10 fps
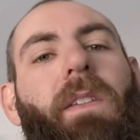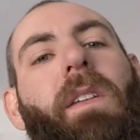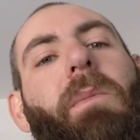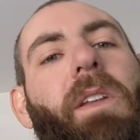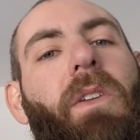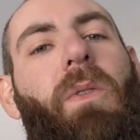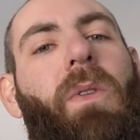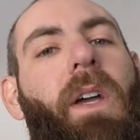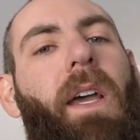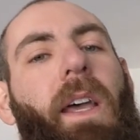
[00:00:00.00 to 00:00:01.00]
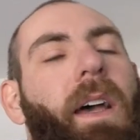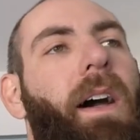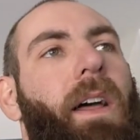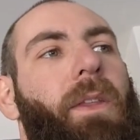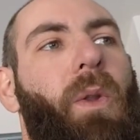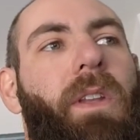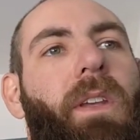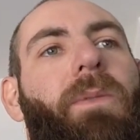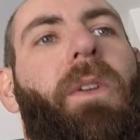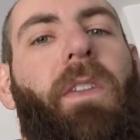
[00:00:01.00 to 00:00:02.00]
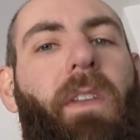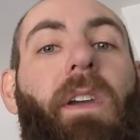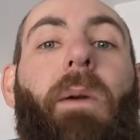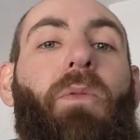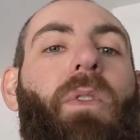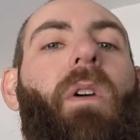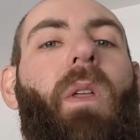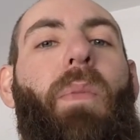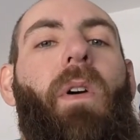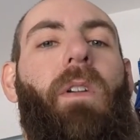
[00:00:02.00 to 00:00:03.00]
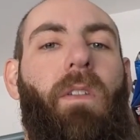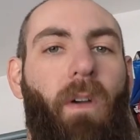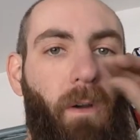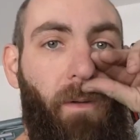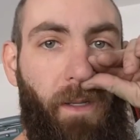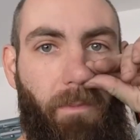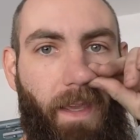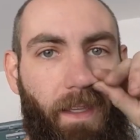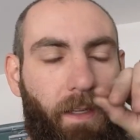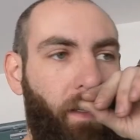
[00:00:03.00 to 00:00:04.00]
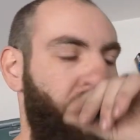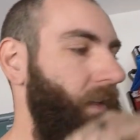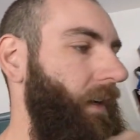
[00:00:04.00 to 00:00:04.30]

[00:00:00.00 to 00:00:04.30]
to see me do. The only difference is it comes with all the parts already made.